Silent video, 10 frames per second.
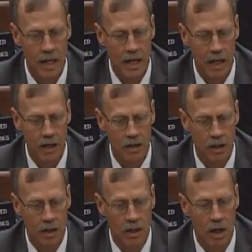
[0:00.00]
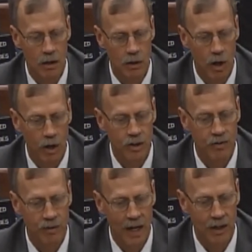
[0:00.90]
And a large
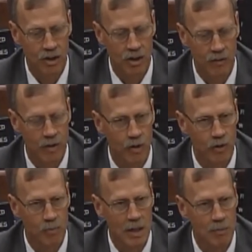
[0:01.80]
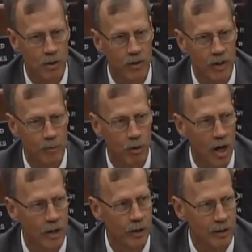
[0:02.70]
fraction of those people, their
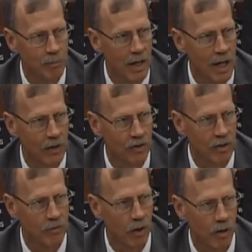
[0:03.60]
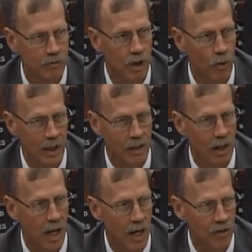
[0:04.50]
broader impacts involved going
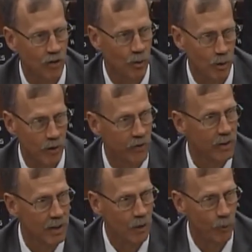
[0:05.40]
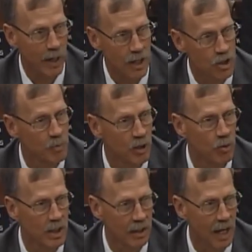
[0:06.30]
into high schools. It ranged
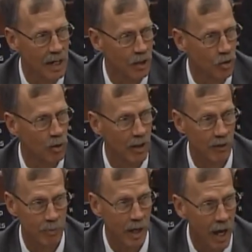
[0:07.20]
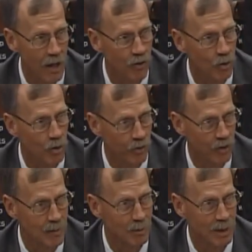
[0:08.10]
between K to 12, but high schools
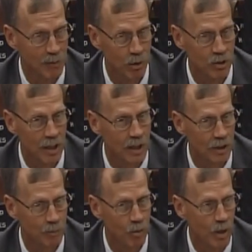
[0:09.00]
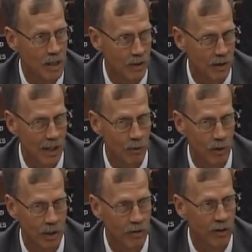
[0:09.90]
seemed to be a particular point that they
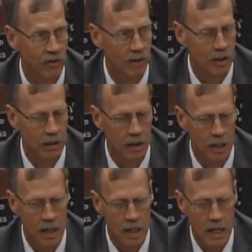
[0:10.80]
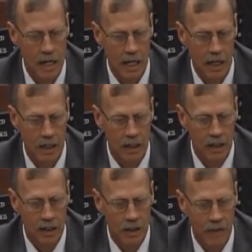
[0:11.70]
were interested in. And
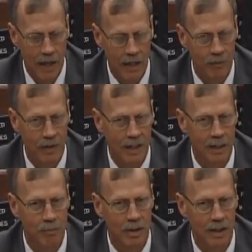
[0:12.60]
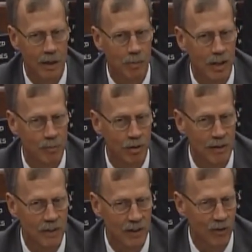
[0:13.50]
that, if I can pick up on a
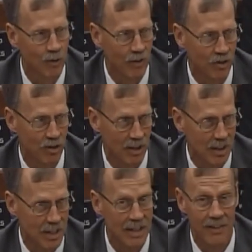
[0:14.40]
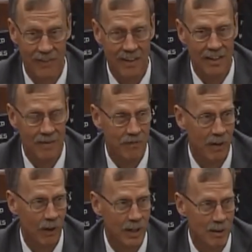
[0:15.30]
previous question, is
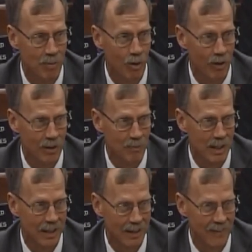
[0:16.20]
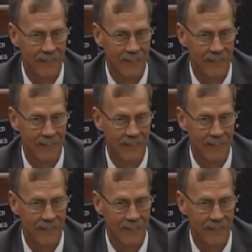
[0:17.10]
very important because